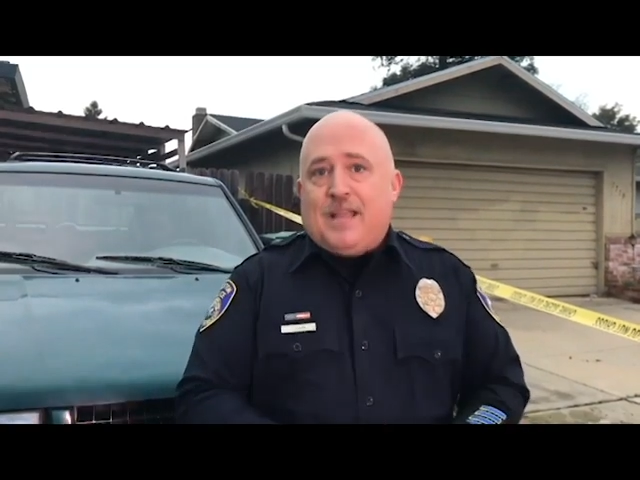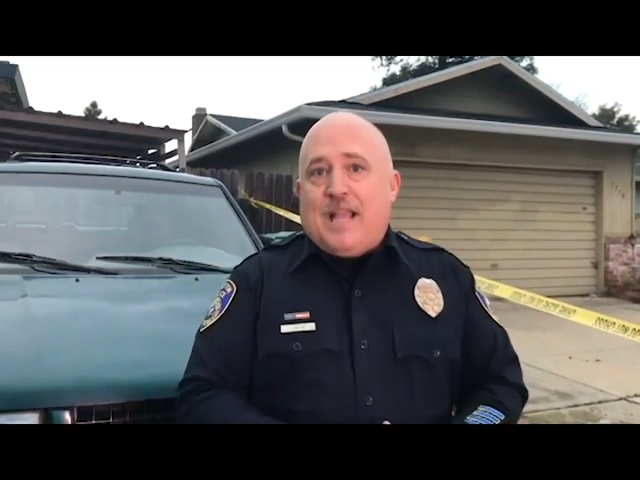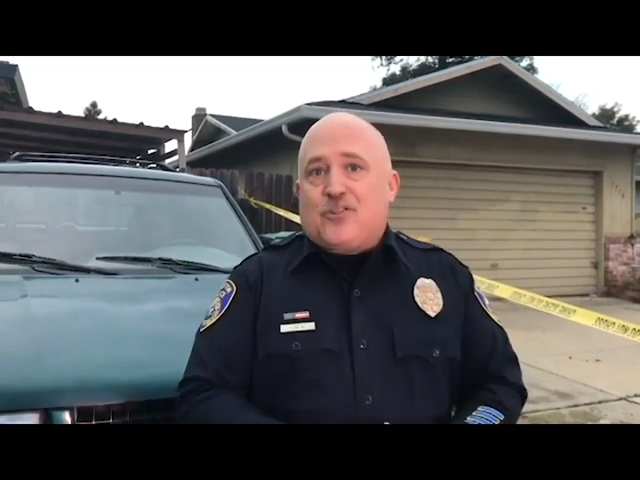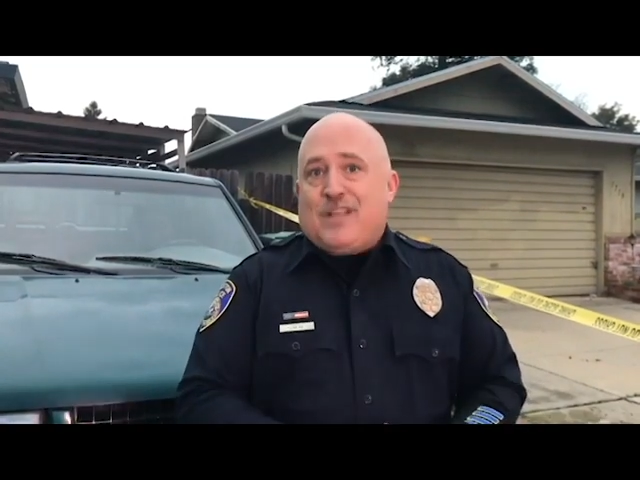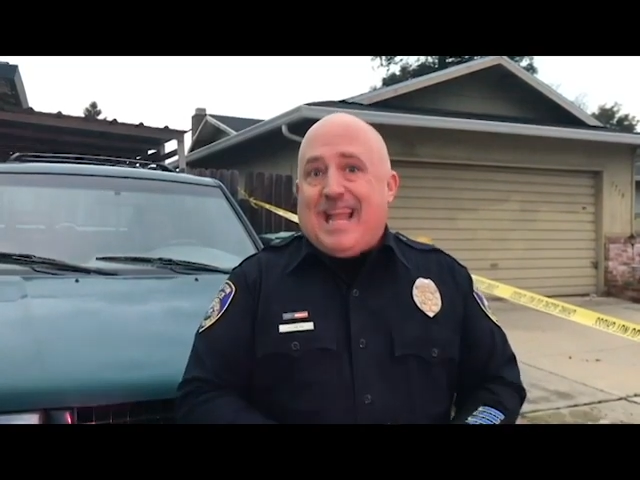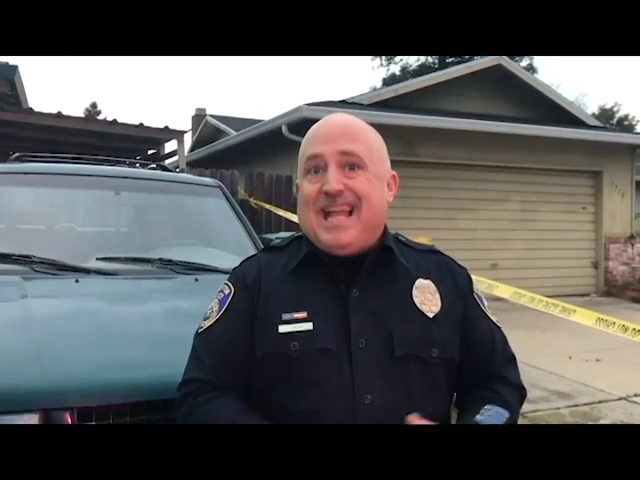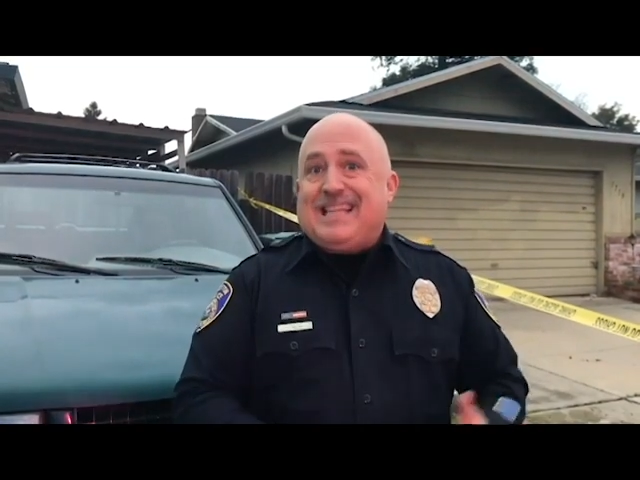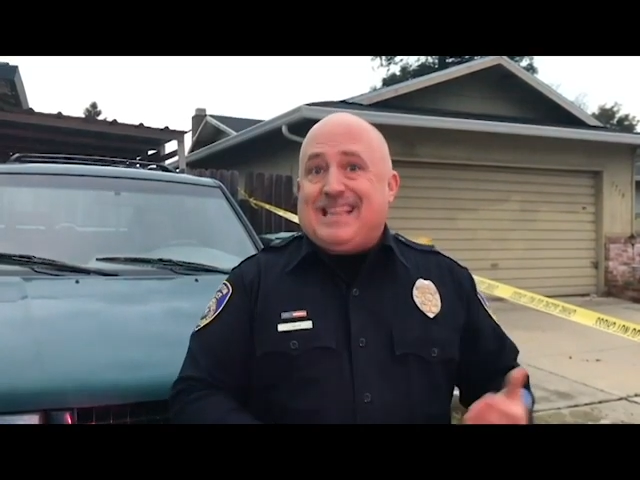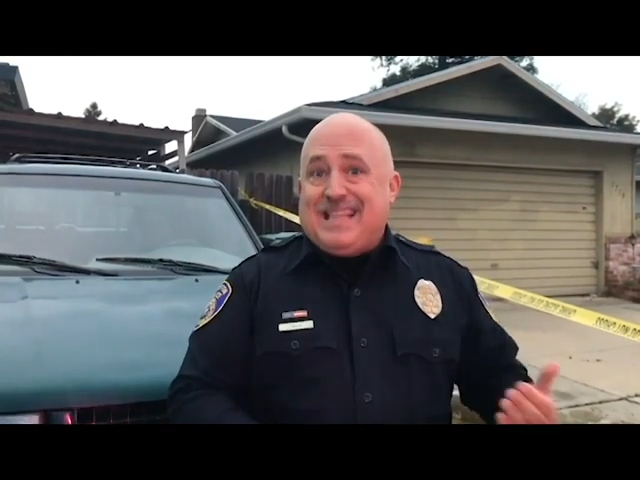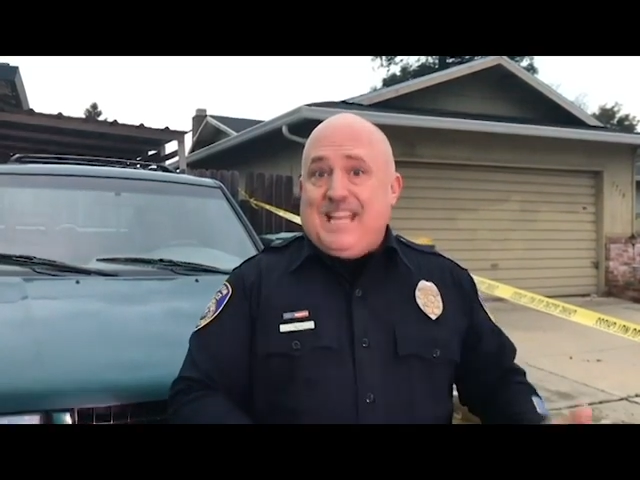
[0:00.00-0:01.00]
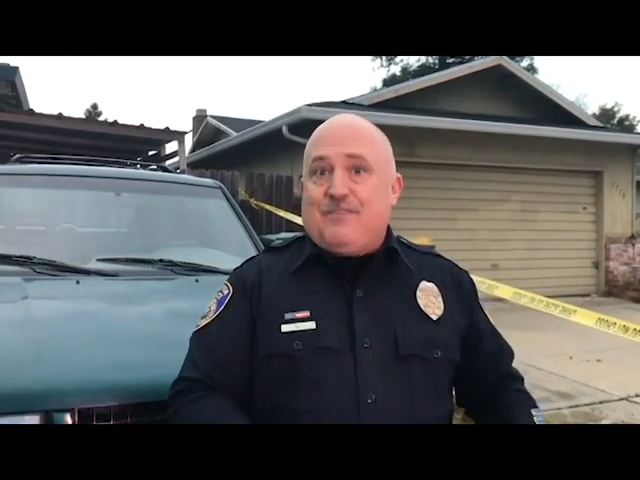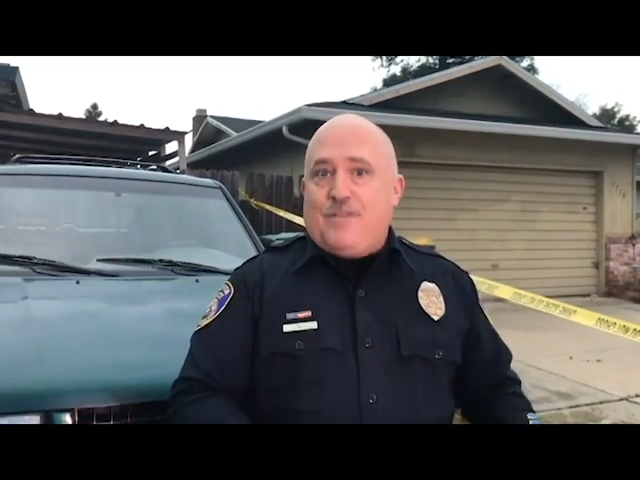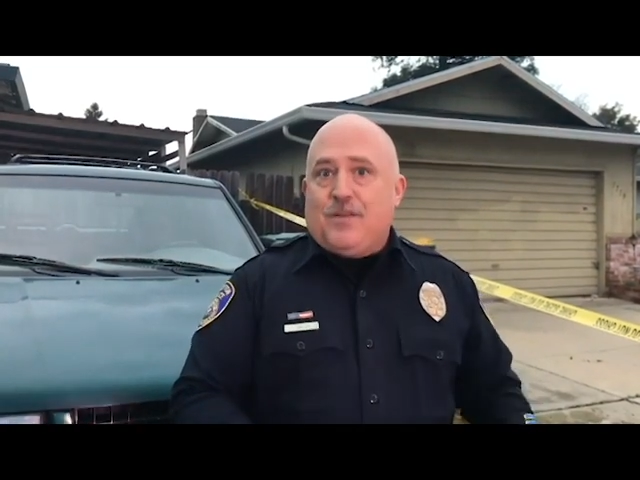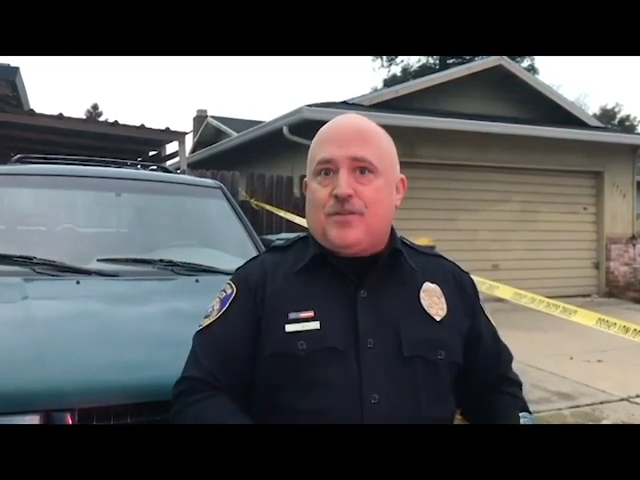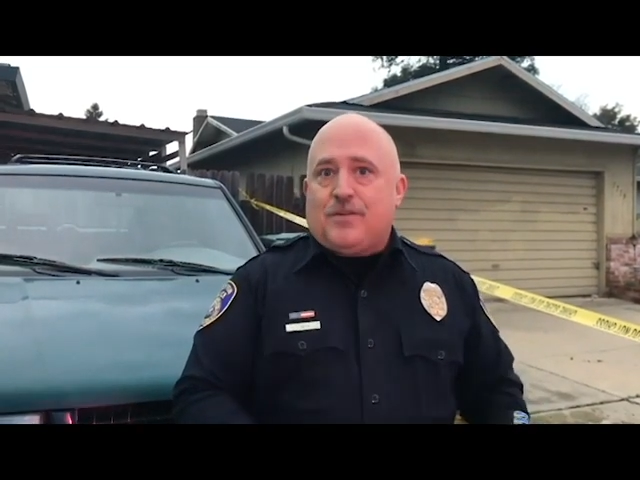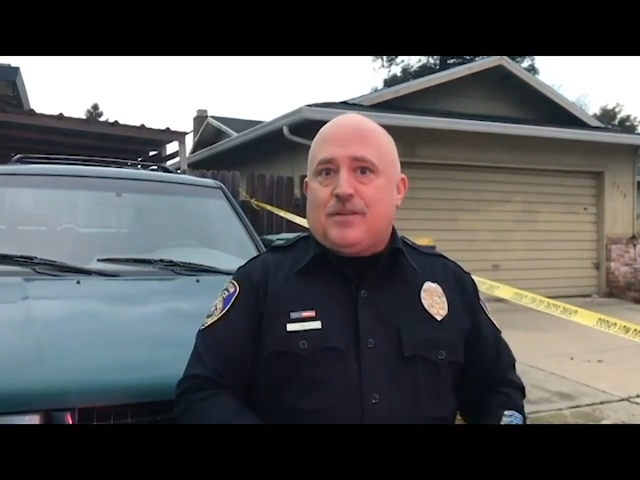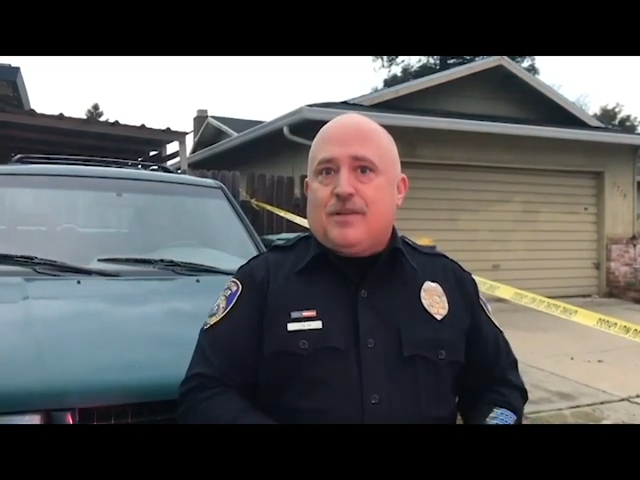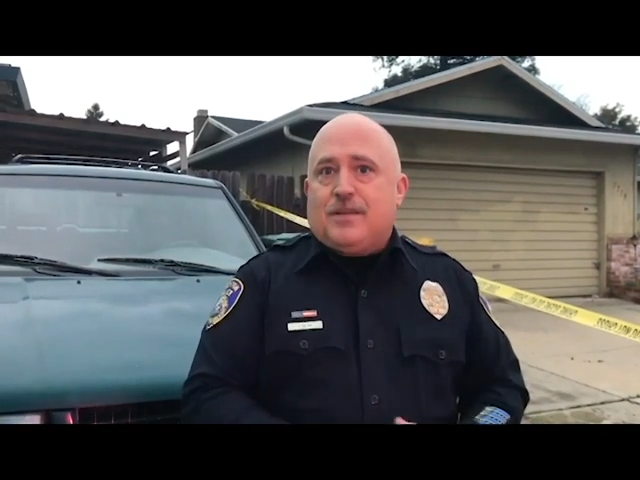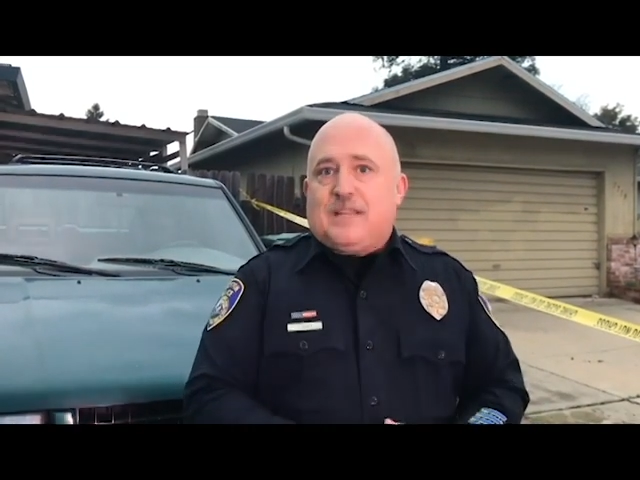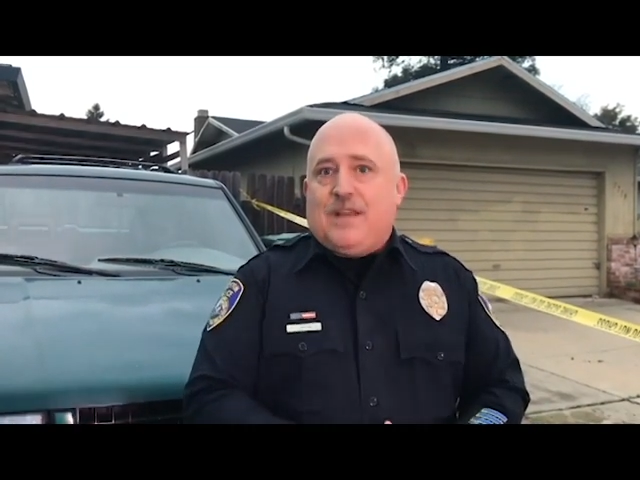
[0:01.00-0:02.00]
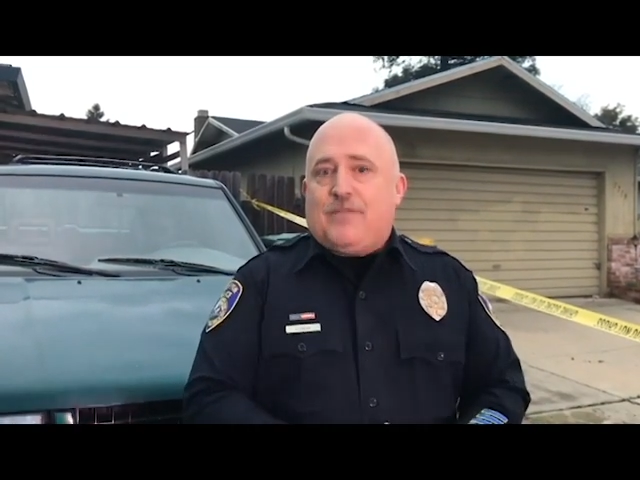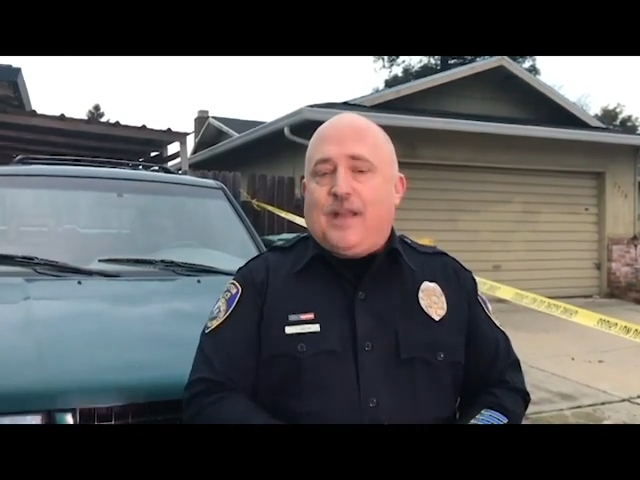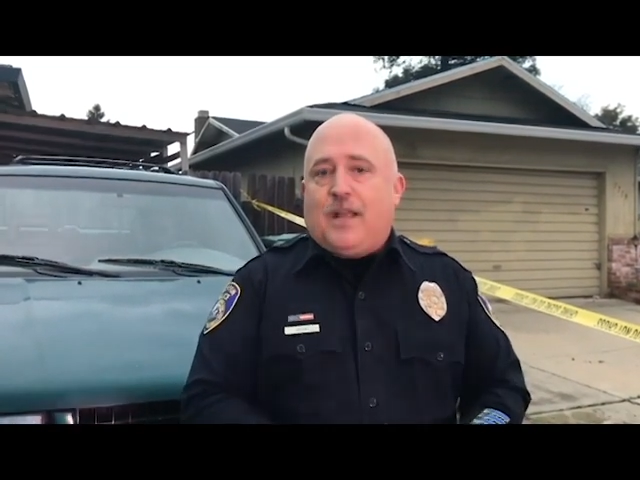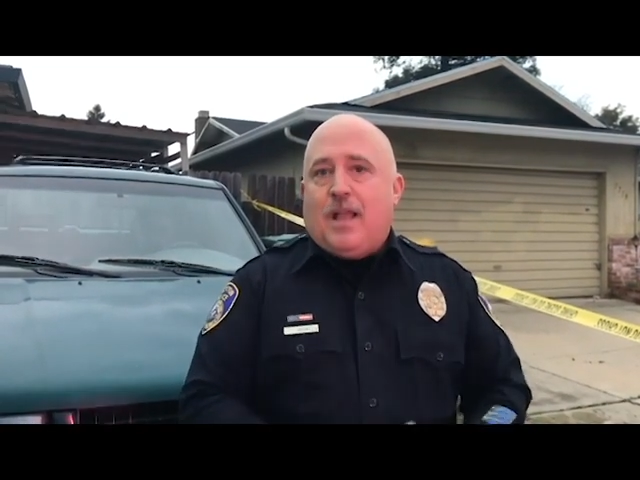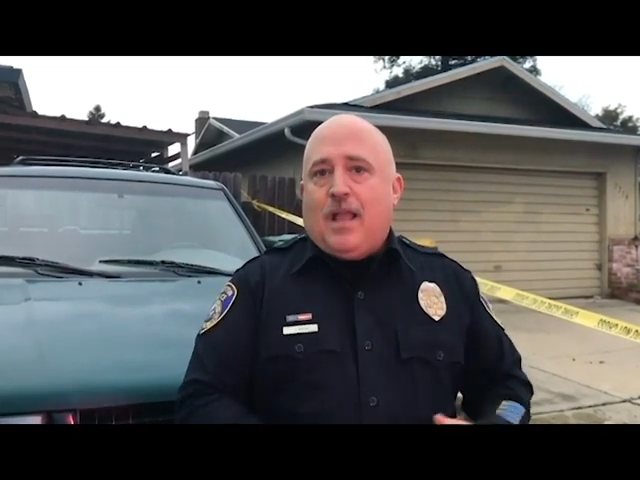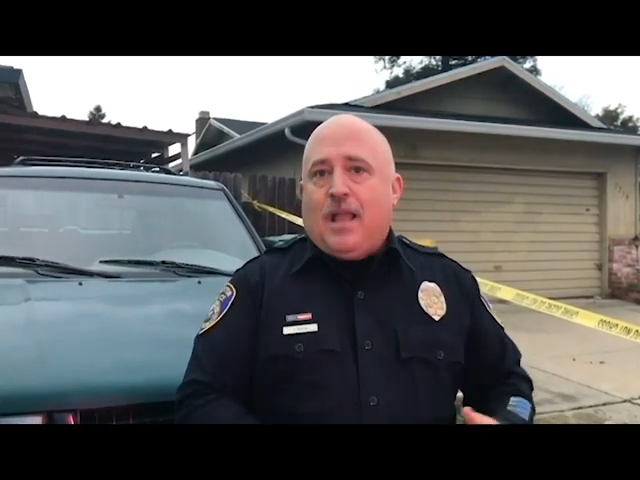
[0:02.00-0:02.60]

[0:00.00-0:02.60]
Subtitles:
they actually had to leave here this evening.